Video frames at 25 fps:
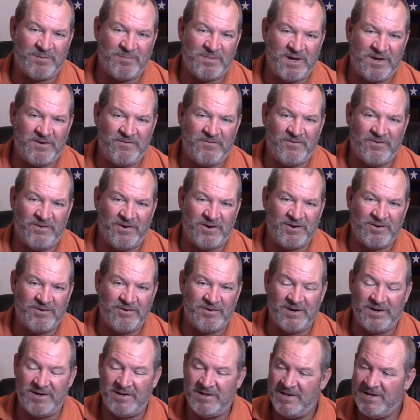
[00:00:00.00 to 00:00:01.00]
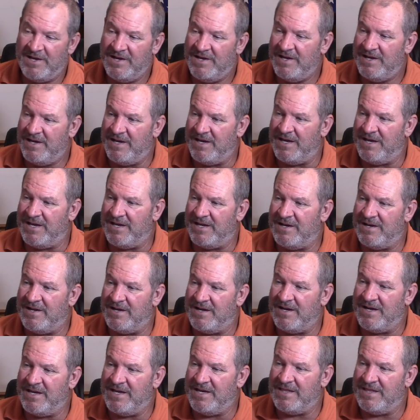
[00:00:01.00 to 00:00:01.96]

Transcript: on my front grill and uh,